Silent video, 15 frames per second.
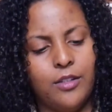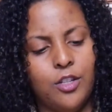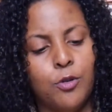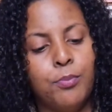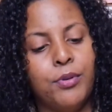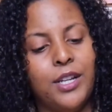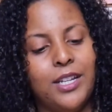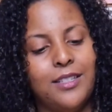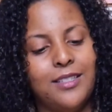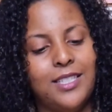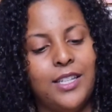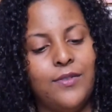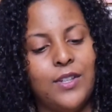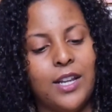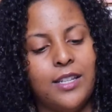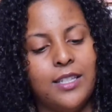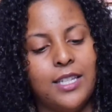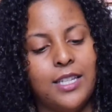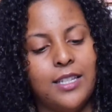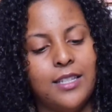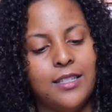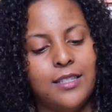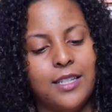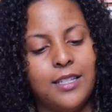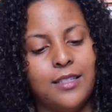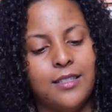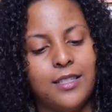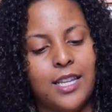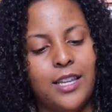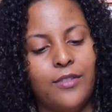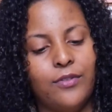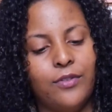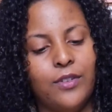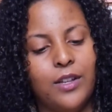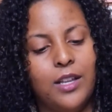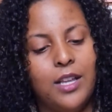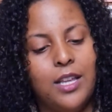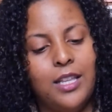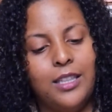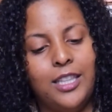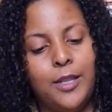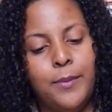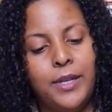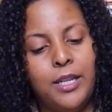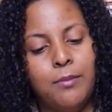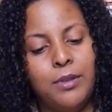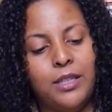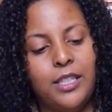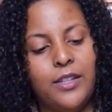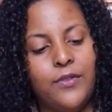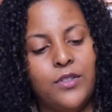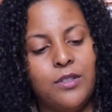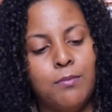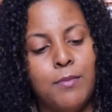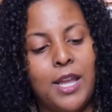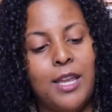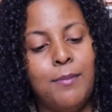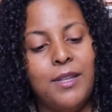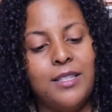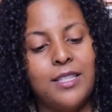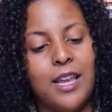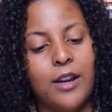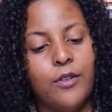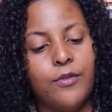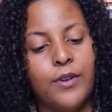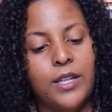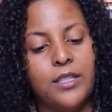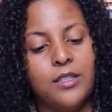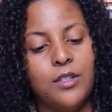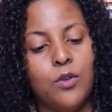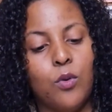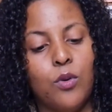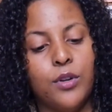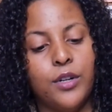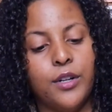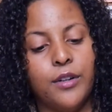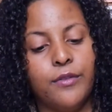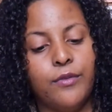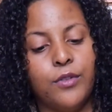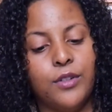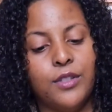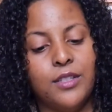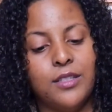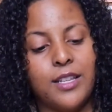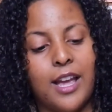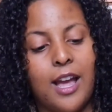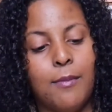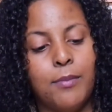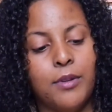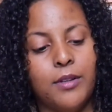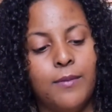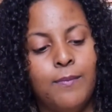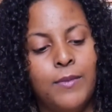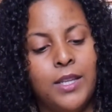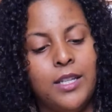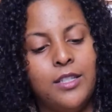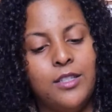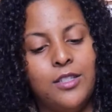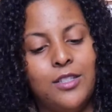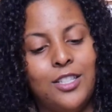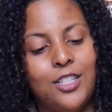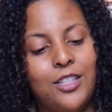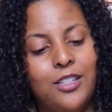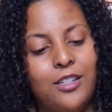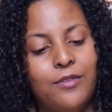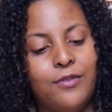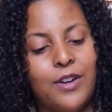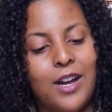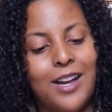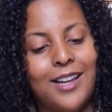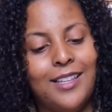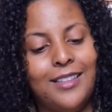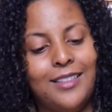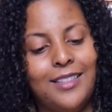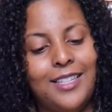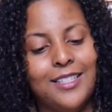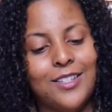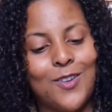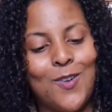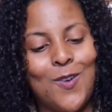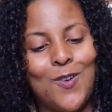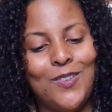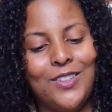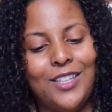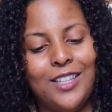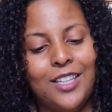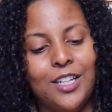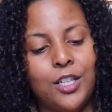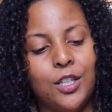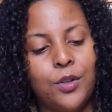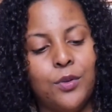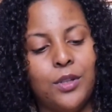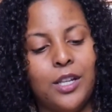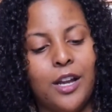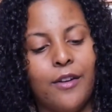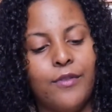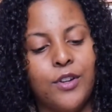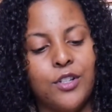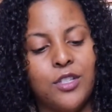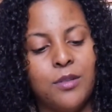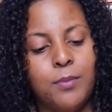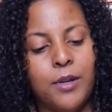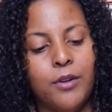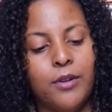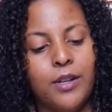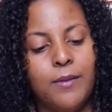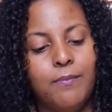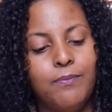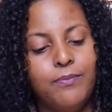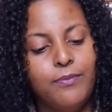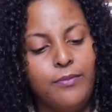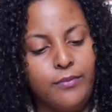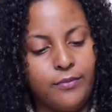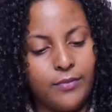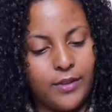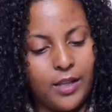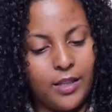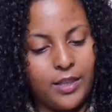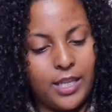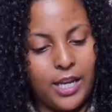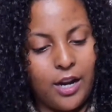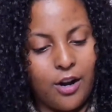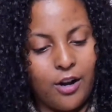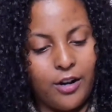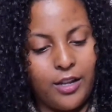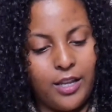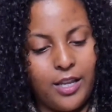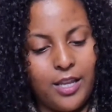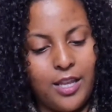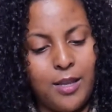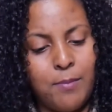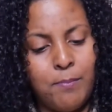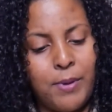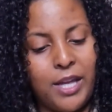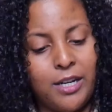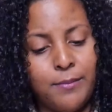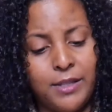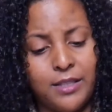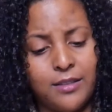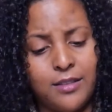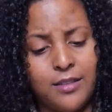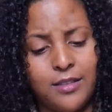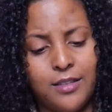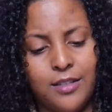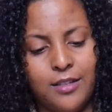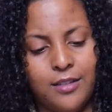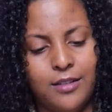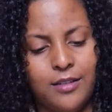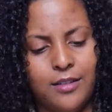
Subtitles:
your preconceived ideas and safe, limiting beliefs may be sacrificed in order for this to happen. To the divine, these are only the clothing of your spirit. They are impediments.